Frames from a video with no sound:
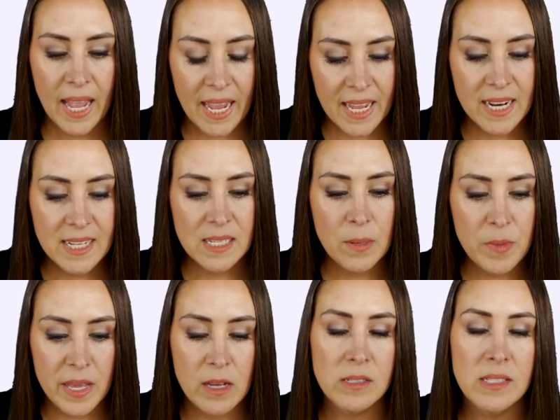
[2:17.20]
And
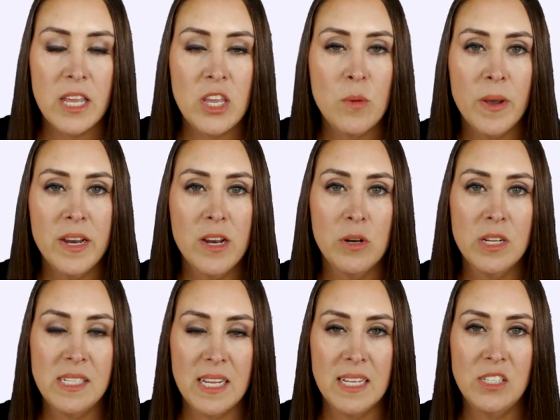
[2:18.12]
something else that you might
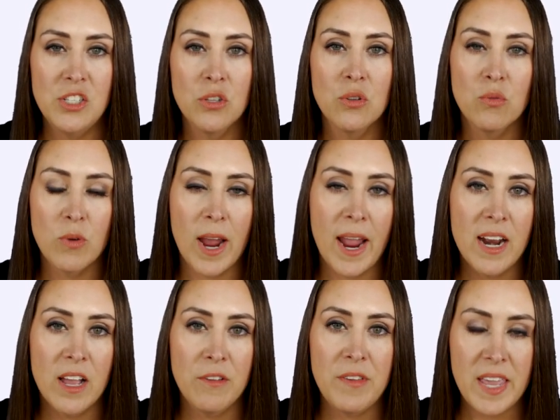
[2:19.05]
notice is to the
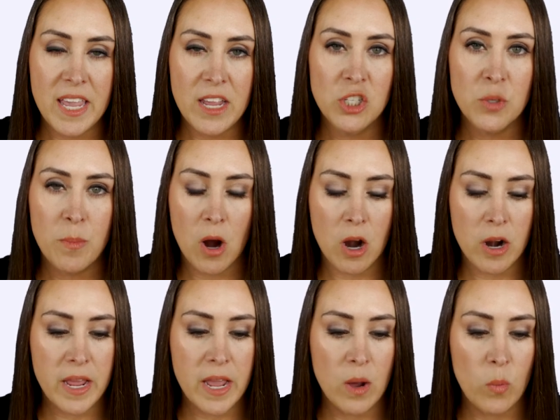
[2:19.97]
right of each
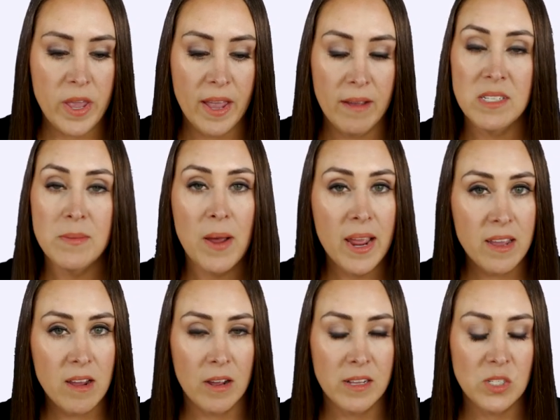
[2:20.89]
party, we have some
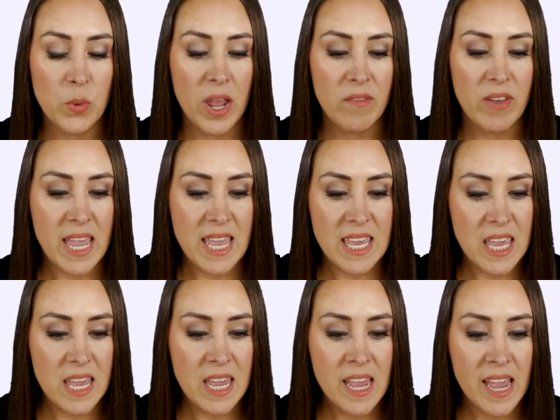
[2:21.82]
icons. We have a
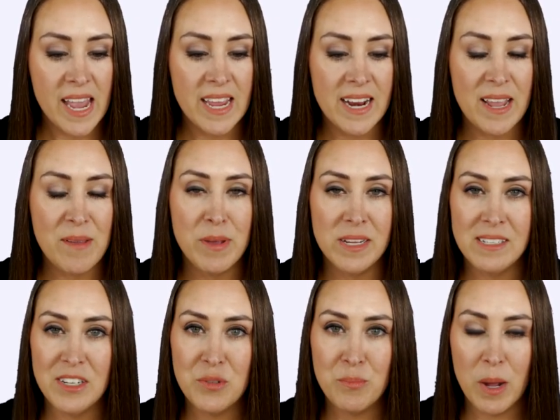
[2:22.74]
key and a
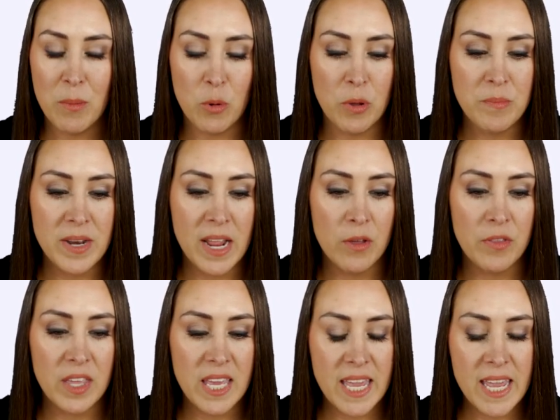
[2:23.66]
message bubble. Now
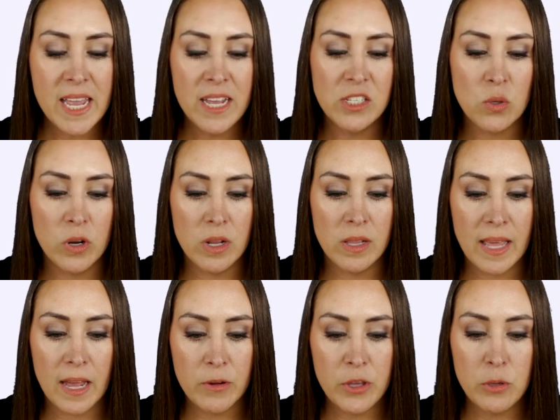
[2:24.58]
the key is going to
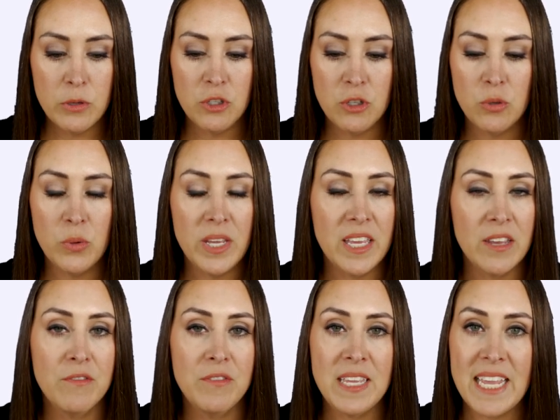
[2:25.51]
allow you to
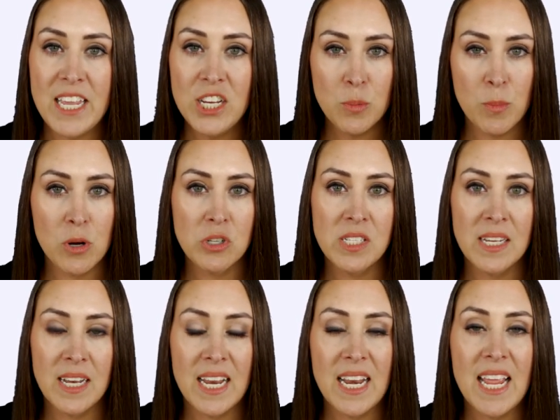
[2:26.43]
give each
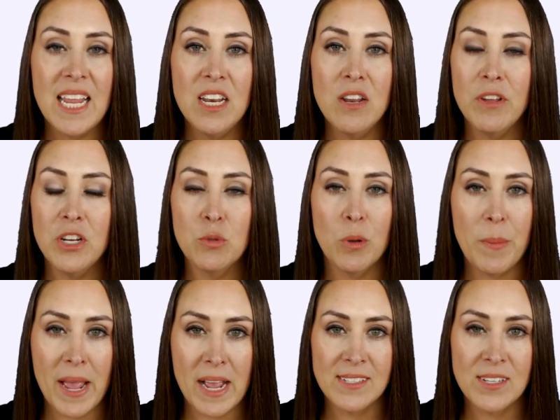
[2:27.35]
person an individual
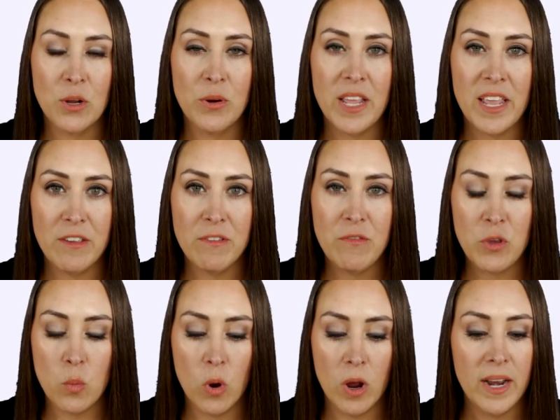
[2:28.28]
passcode if
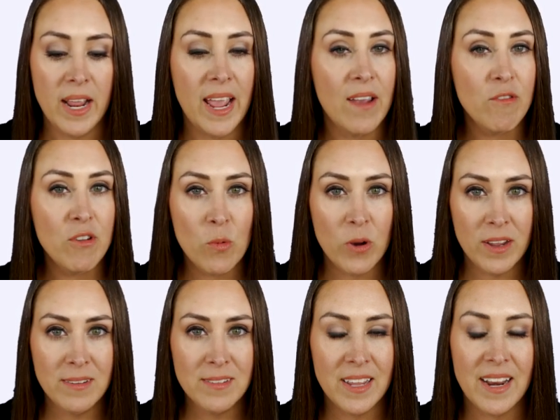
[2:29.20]
you want.
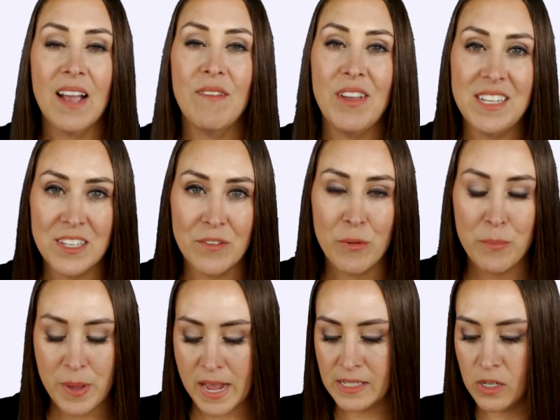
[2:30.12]
Everyone can have a
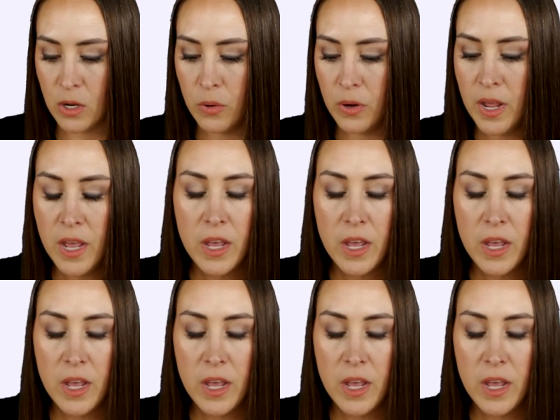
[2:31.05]
different passcode.